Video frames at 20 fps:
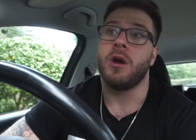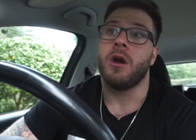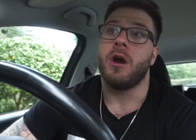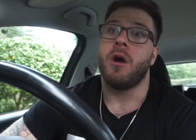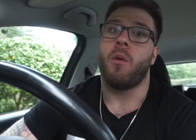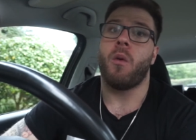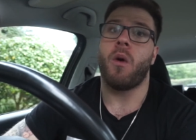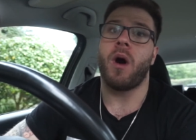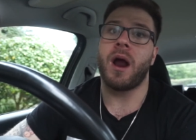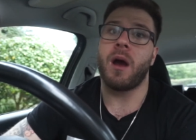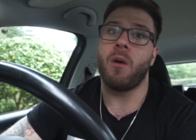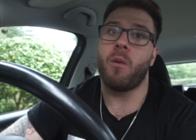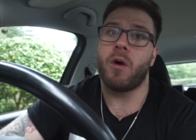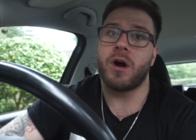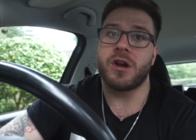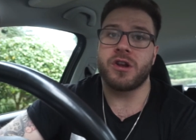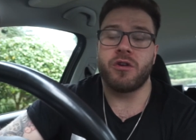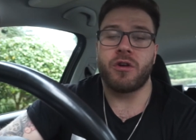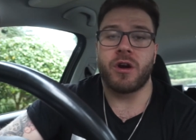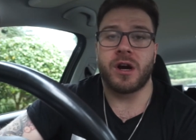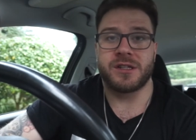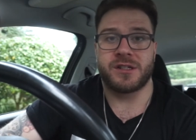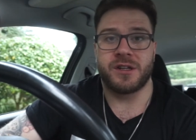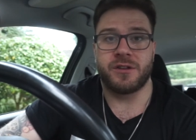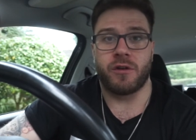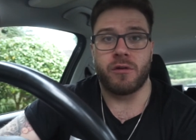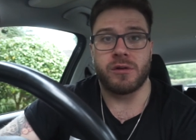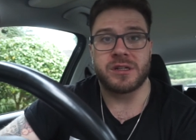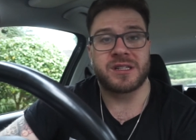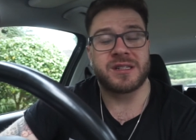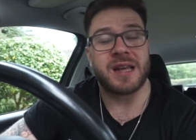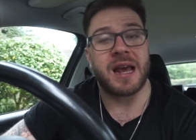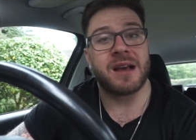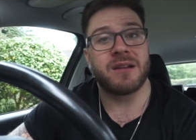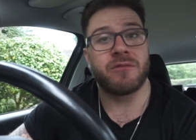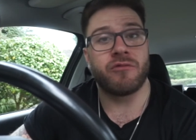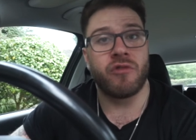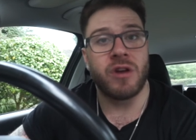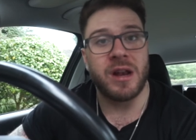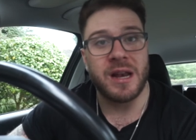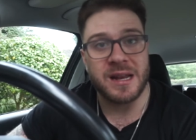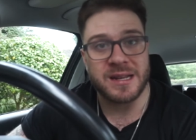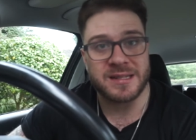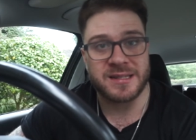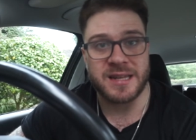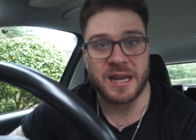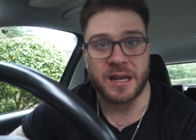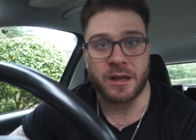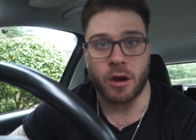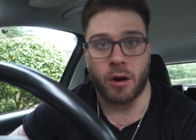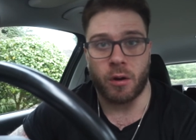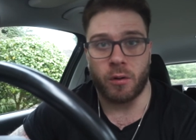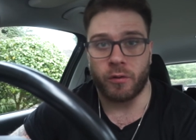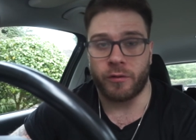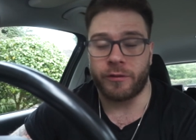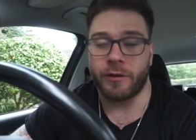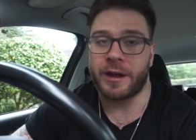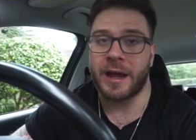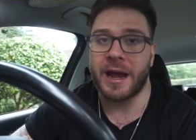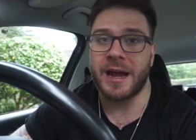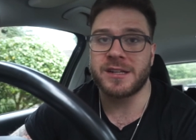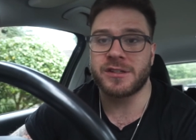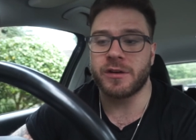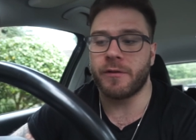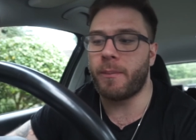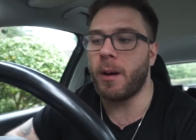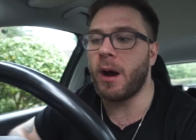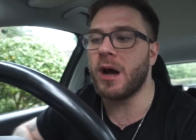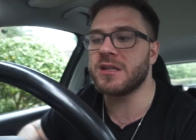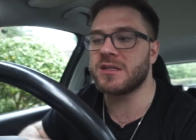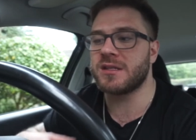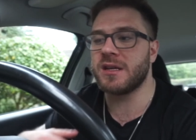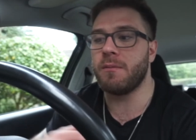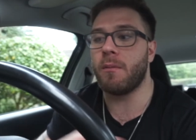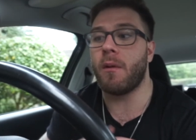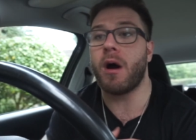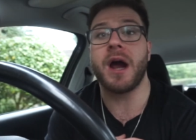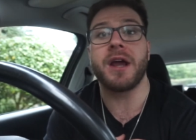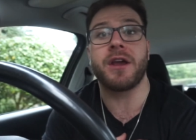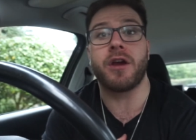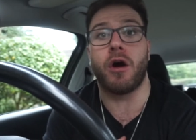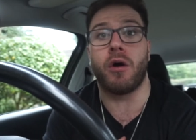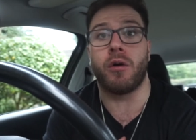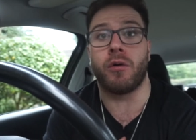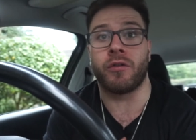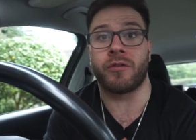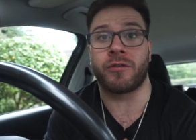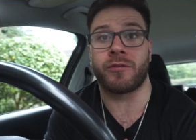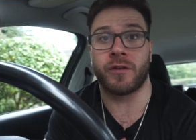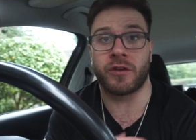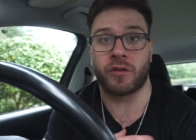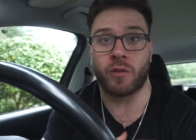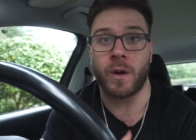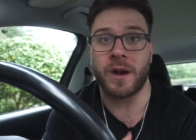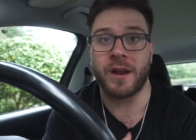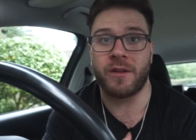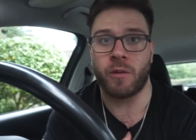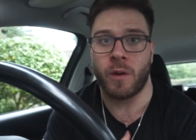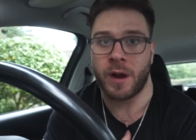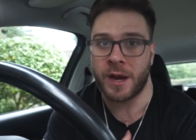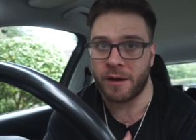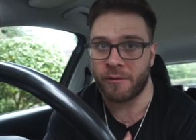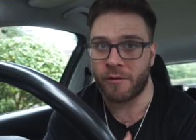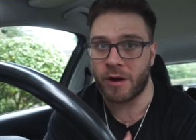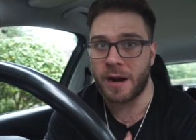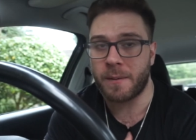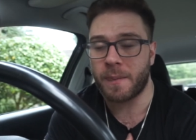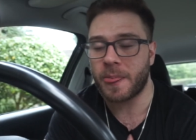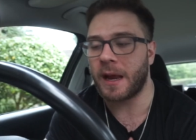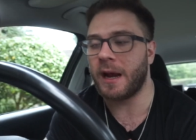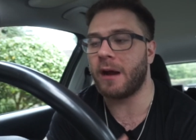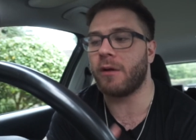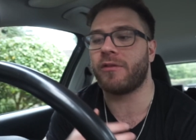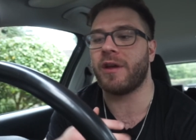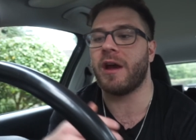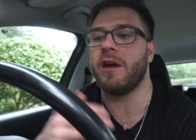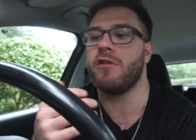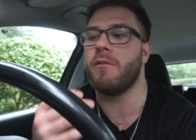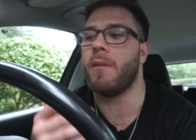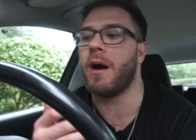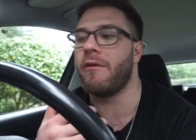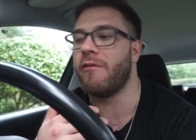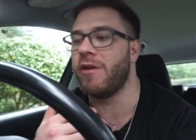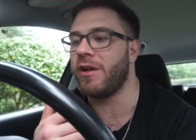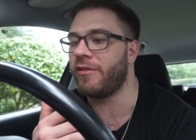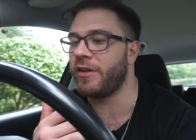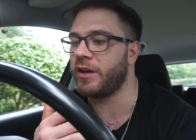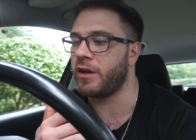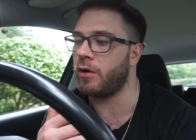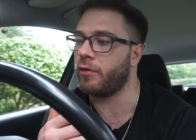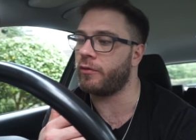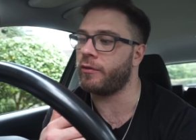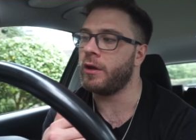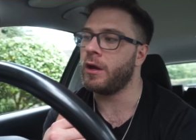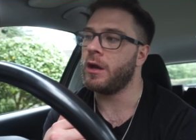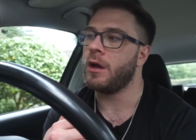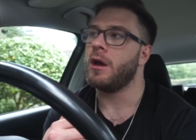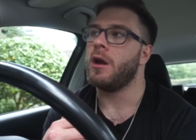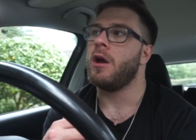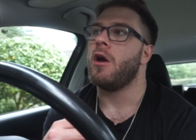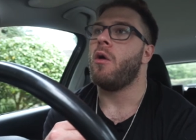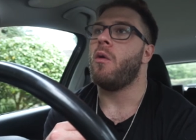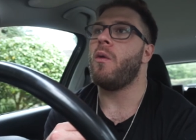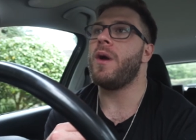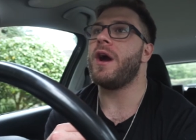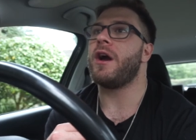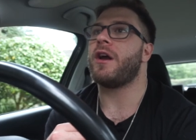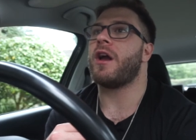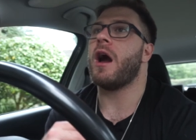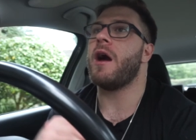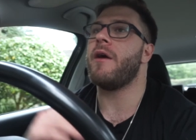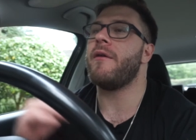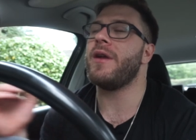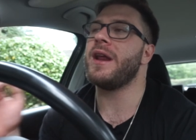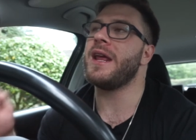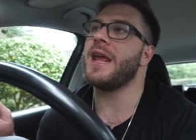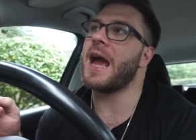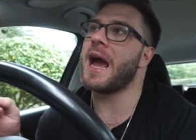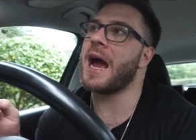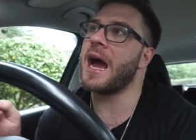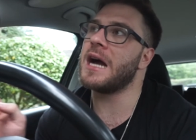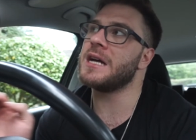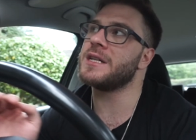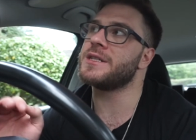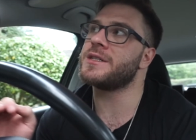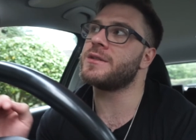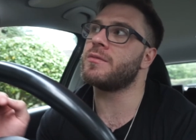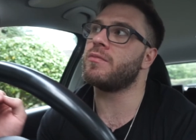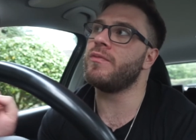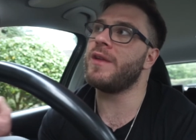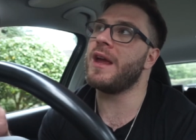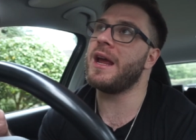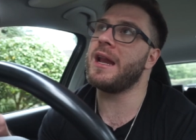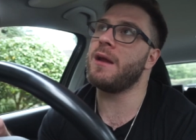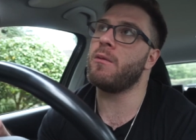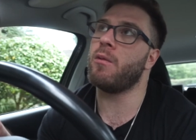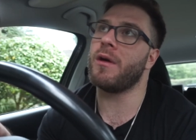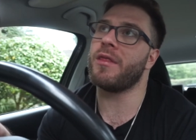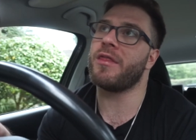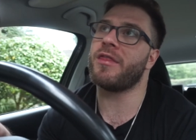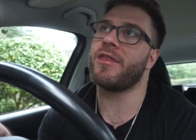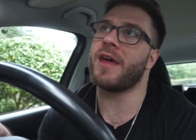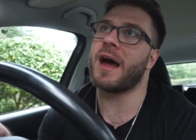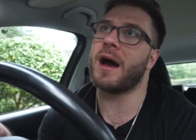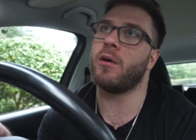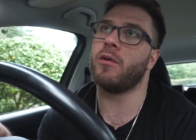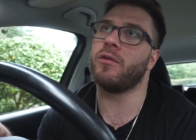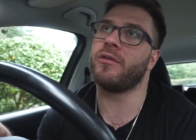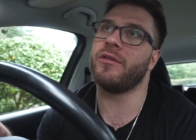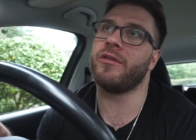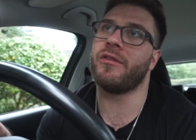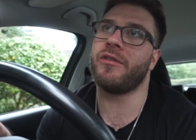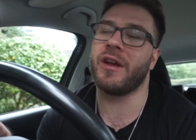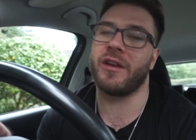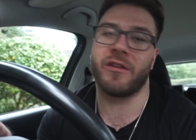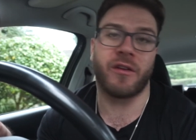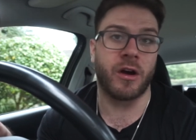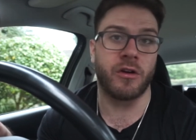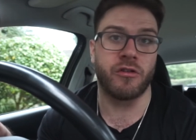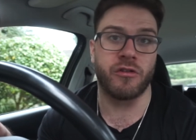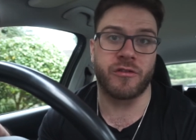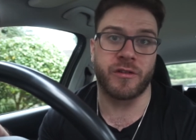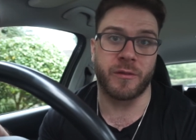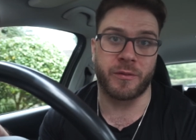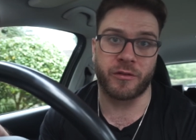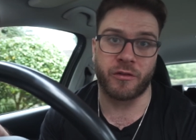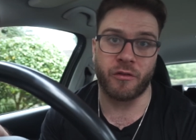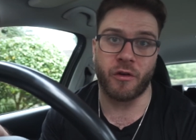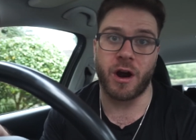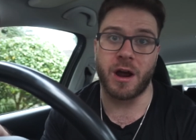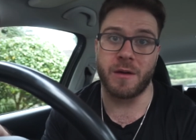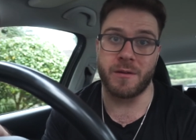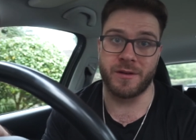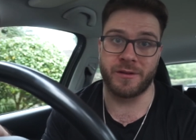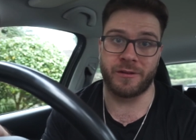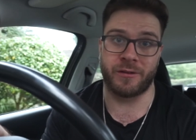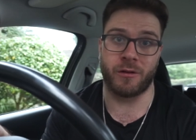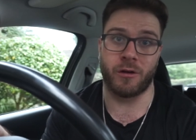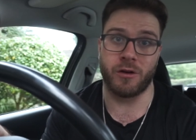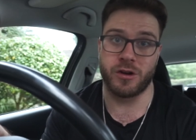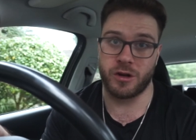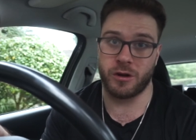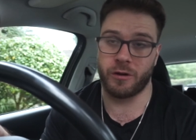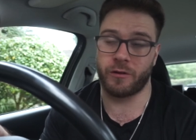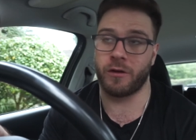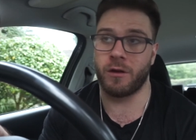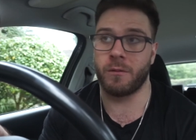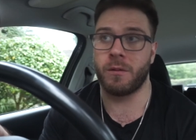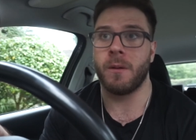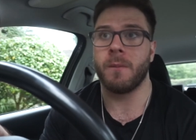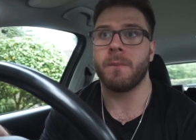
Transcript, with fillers: what I want you guys to do is set realistic goals, okay? So personally, my goals for 2020, right, and I'll tell you my realistic goals. We are currently at nearly 1,600 subscribers on YouTube.